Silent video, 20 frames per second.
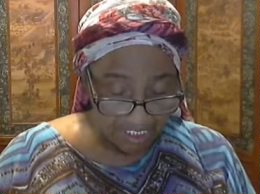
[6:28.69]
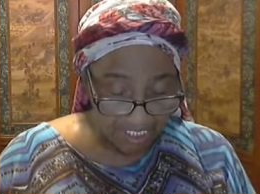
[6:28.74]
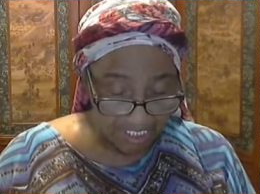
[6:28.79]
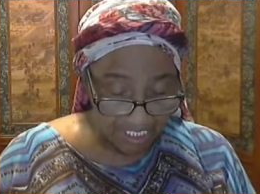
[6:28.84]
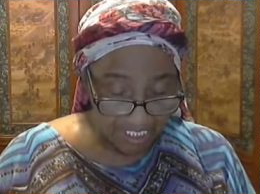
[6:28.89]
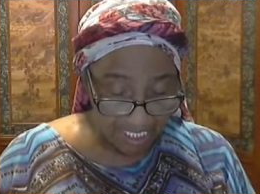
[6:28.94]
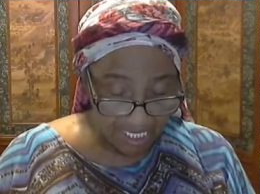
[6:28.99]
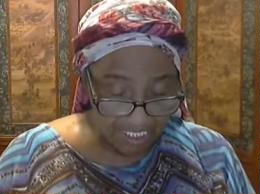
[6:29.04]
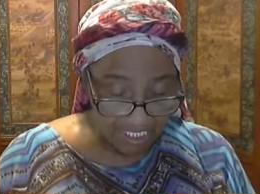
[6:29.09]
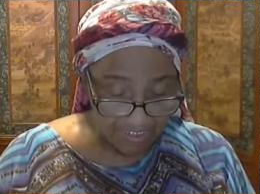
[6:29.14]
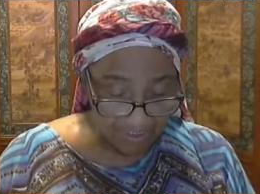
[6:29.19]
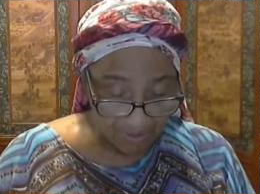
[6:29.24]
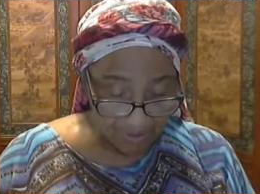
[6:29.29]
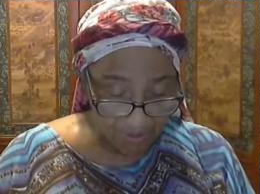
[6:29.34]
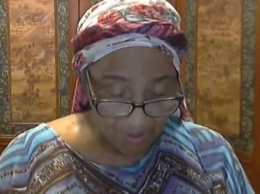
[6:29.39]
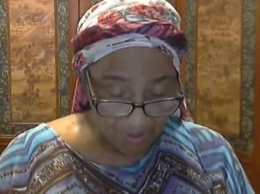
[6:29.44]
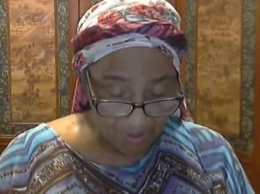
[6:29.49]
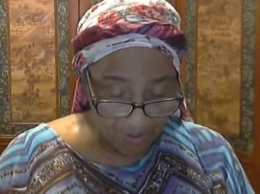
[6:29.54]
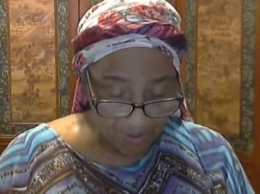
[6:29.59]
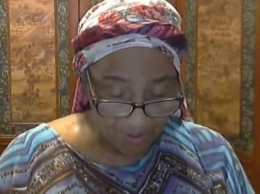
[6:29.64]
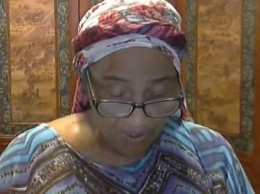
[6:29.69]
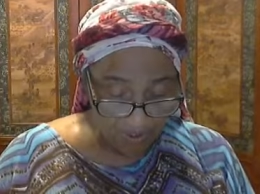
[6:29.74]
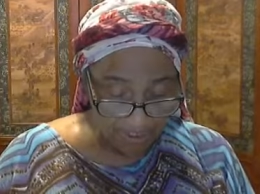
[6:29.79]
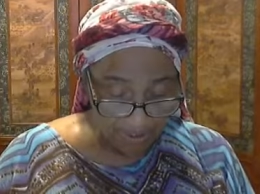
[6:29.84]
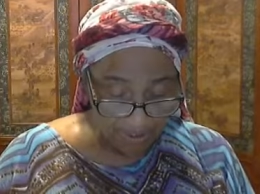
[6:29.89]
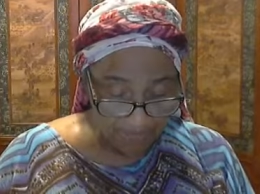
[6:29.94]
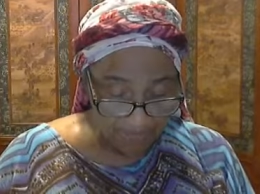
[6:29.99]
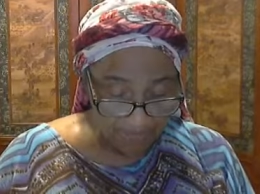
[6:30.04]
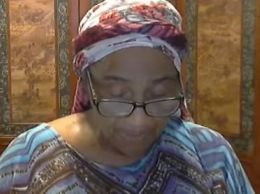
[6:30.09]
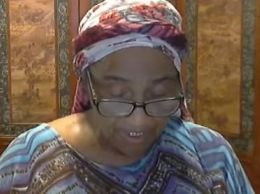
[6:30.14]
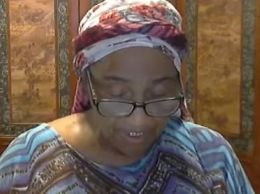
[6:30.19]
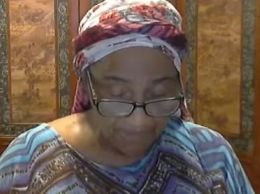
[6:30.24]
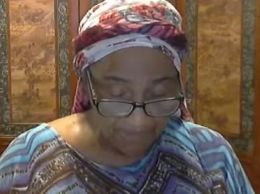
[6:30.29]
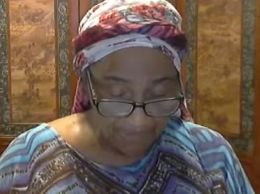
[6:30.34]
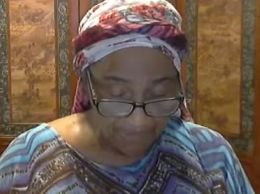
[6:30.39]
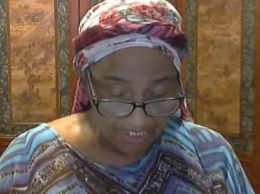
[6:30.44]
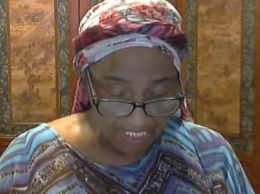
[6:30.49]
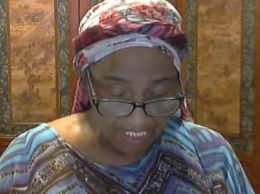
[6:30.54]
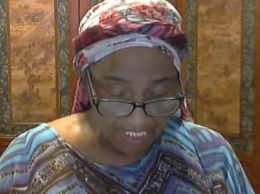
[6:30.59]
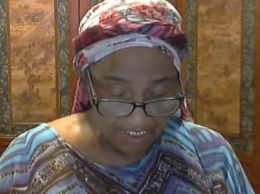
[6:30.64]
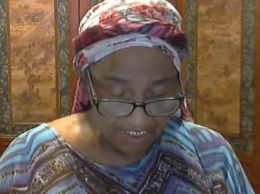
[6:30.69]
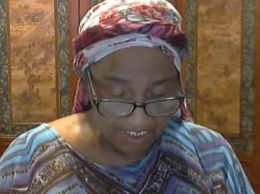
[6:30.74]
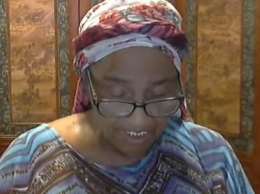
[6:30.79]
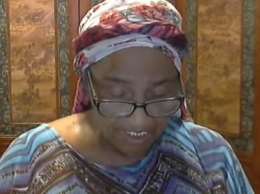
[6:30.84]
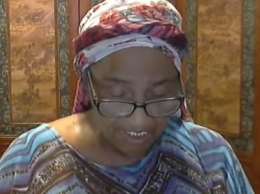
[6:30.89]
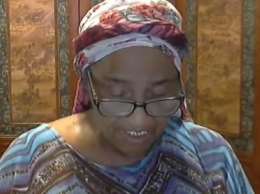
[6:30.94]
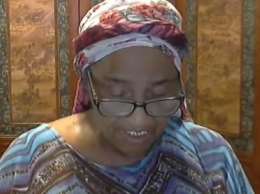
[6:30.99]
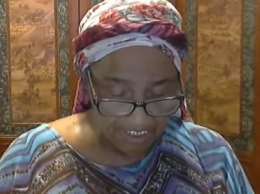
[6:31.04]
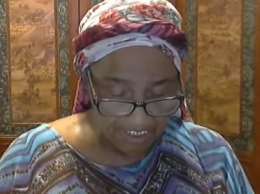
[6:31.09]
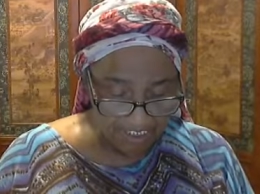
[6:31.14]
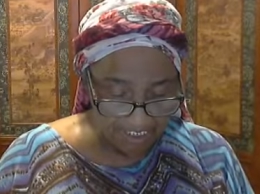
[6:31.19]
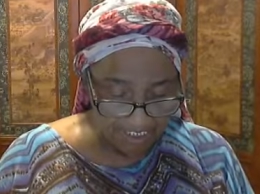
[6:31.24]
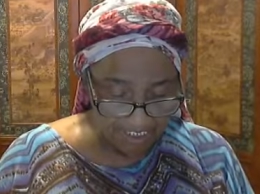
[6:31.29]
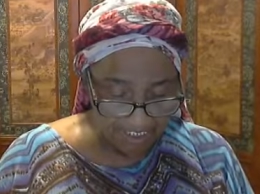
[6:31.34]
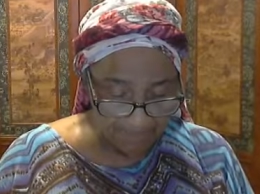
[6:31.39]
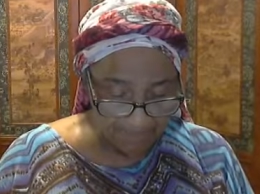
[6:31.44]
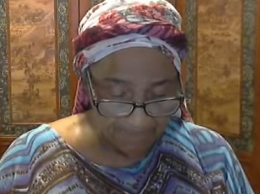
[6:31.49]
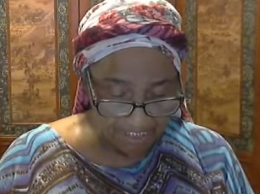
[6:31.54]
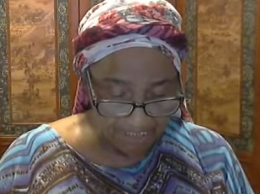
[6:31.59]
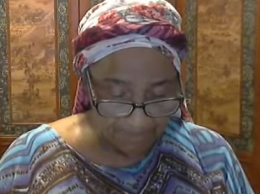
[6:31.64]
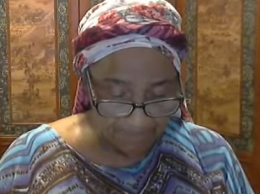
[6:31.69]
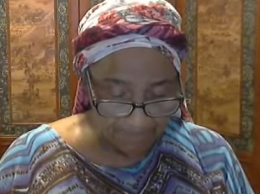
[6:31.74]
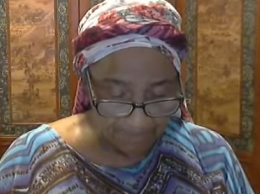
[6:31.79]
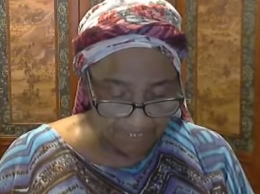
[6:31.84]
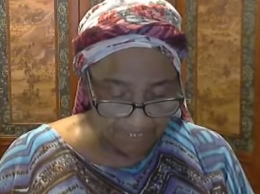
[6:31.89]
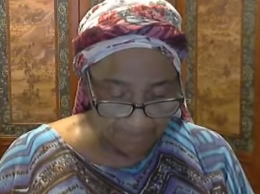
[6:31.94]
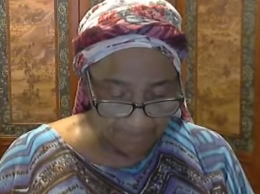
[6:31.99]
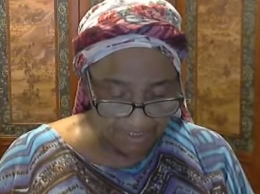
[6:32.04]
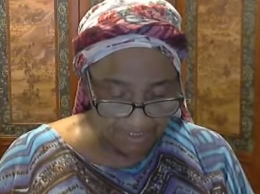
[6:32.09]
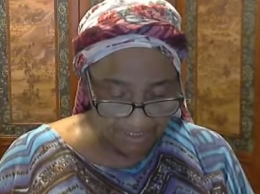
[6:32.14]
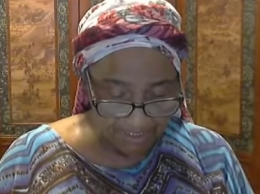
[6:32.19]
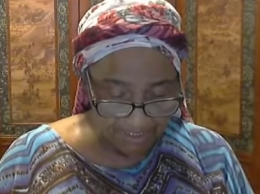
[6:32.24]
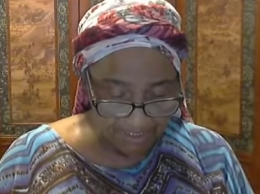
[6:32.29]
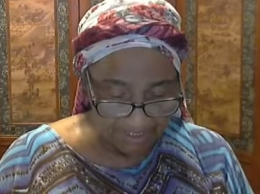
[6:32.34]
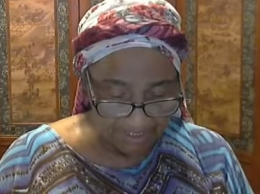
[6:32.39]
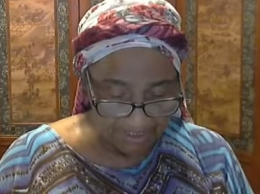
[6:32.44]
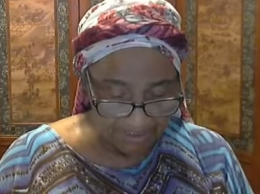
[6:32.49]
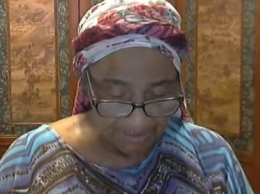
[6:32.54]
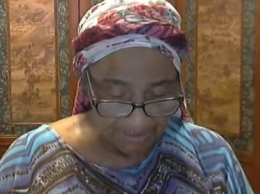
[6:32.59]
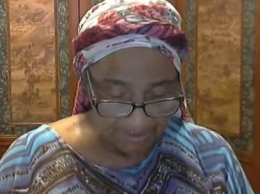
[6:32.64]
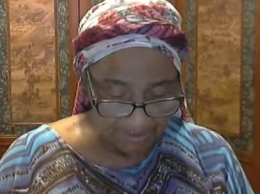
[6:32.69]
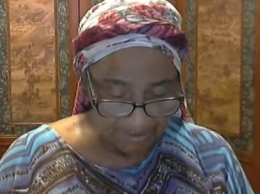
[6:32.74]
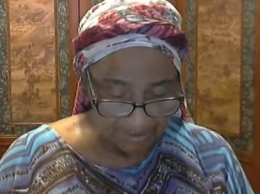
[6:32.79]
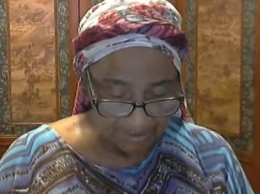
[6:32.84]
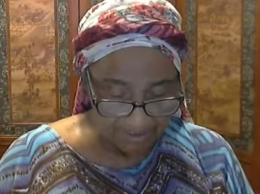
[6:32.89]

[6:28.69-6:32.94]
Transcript: And all the people that heard him and the publicans